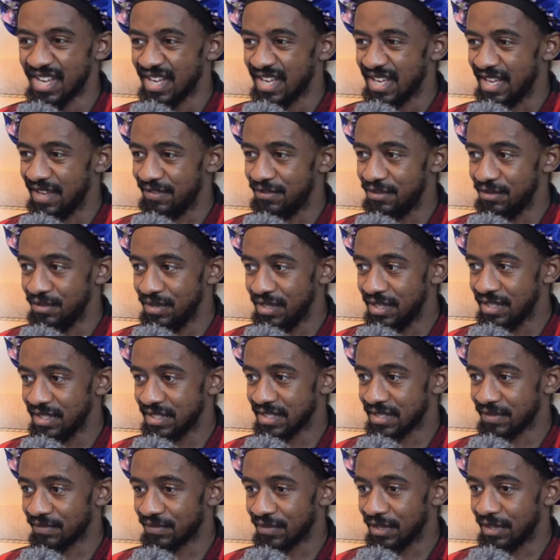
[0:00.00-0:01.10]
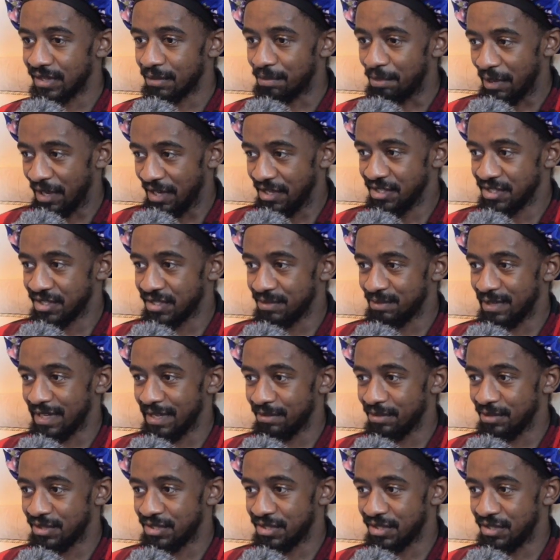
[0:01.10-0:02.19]
if you needed something in a pinch to be
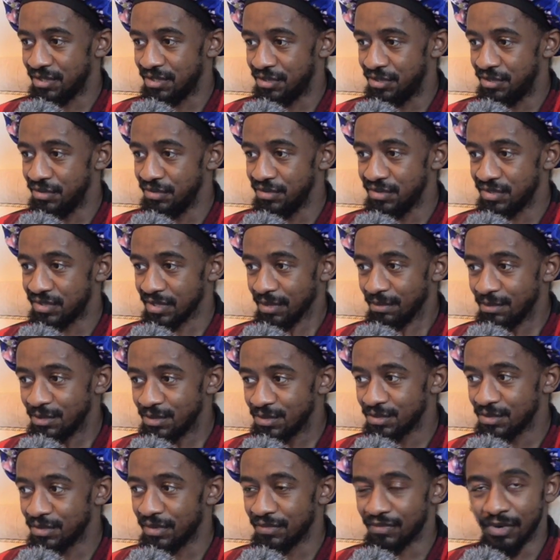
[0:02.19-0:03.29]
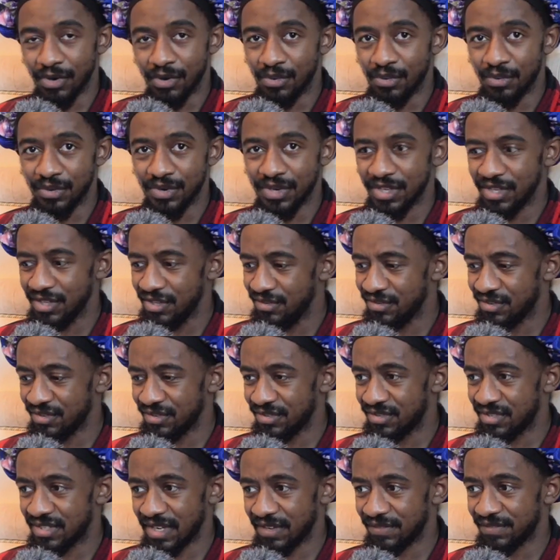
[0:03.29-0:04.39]
able to do some sort of recording, you
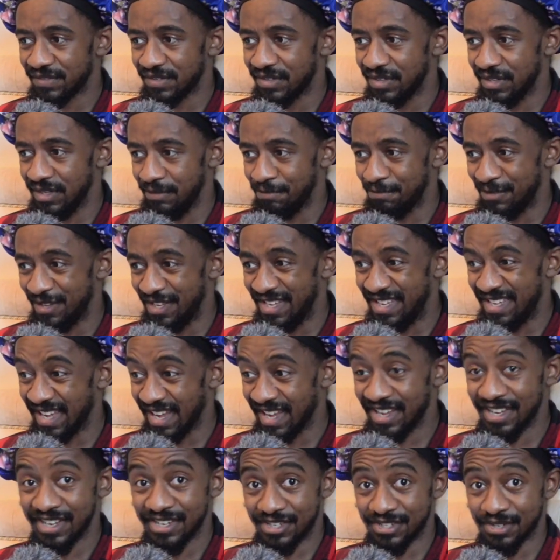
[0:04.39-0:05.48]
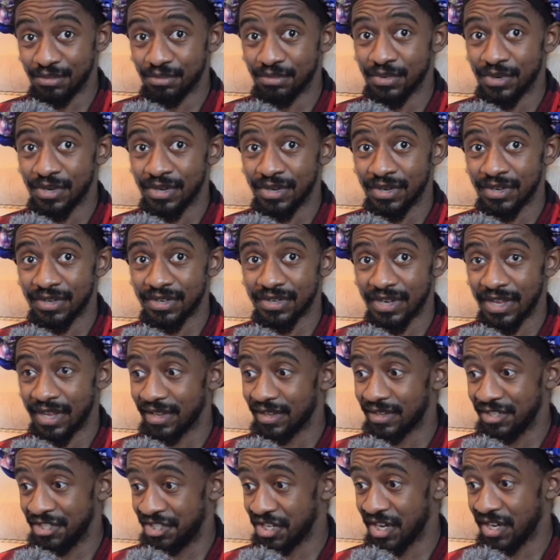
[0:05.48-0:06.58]
could definitely get it to work.
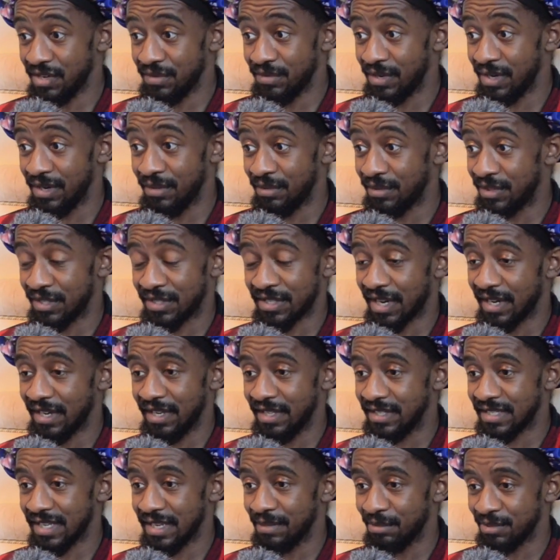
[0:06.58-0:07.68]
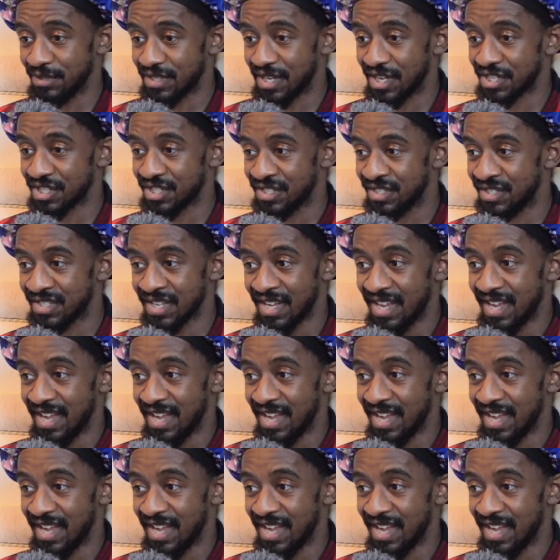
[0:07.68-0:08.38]
Like genuinely with the dining table sessions,